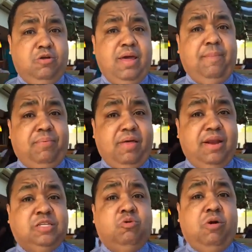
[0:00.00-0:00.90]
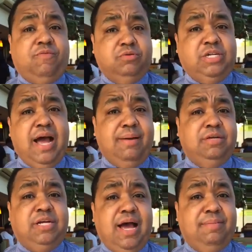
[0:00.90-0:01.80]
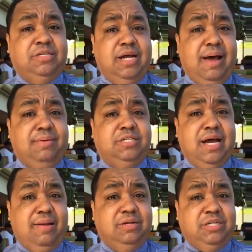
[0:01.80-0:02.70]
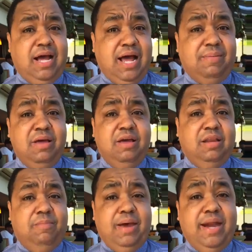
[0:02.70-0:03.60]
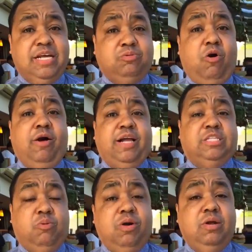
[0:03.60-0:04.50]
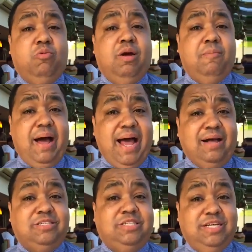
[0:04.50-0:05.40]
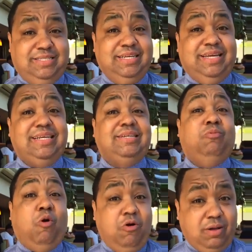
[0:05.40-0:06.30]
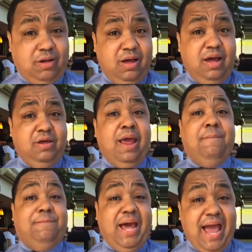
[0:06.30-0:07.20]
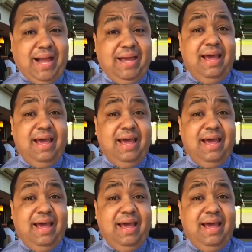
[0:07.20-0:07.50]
That brother that's going from job to job to job to job to job. The man that's walking 21 miles just to get to work and back.